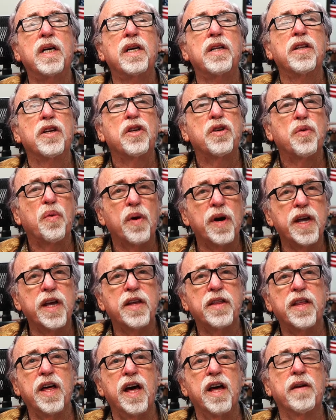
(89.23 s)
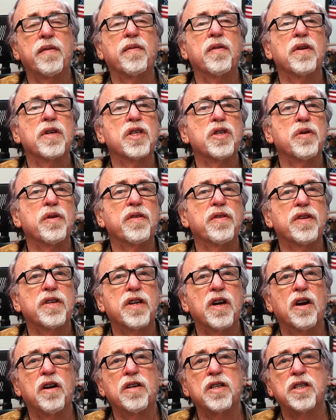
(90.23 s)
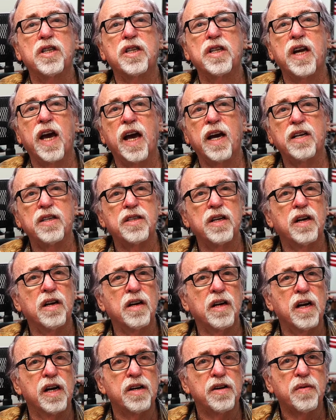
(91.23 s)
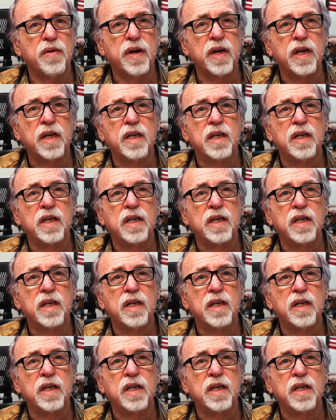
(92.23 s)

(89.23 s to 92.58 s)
the 20th anniversary of the terrorist attacks on our country.